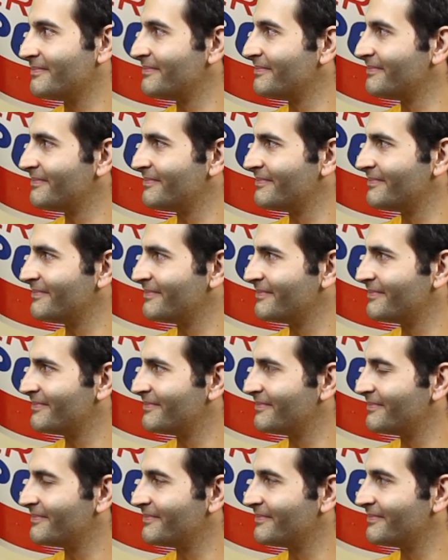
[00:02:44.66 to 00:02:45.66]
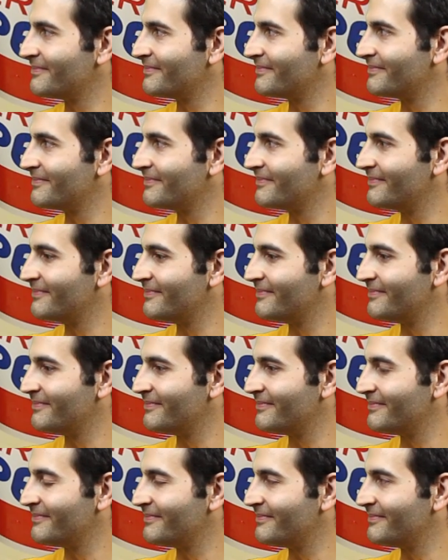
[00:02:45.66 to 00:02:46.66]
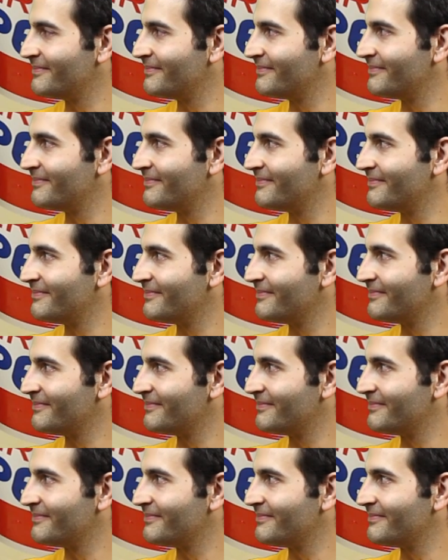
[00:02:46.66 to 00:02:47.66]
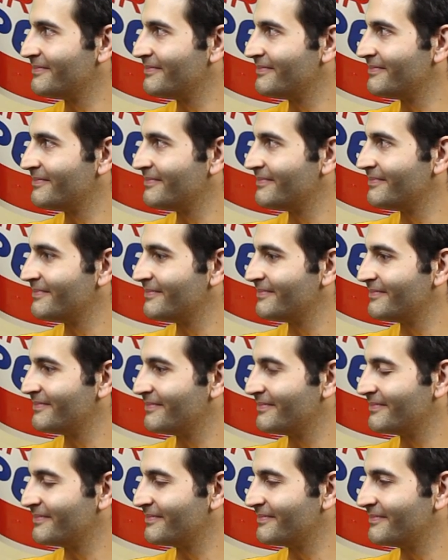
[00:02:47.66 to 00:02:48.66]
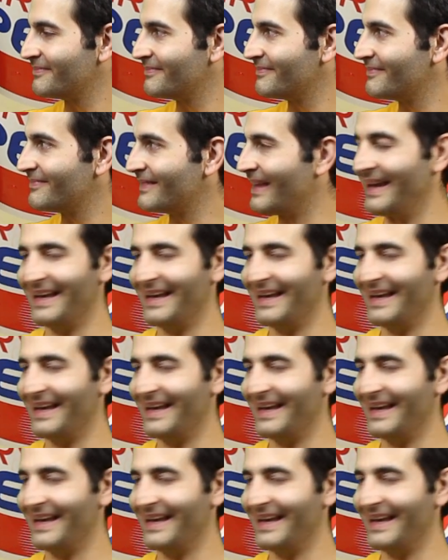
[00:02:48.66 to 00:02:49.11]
This person isn't speaking.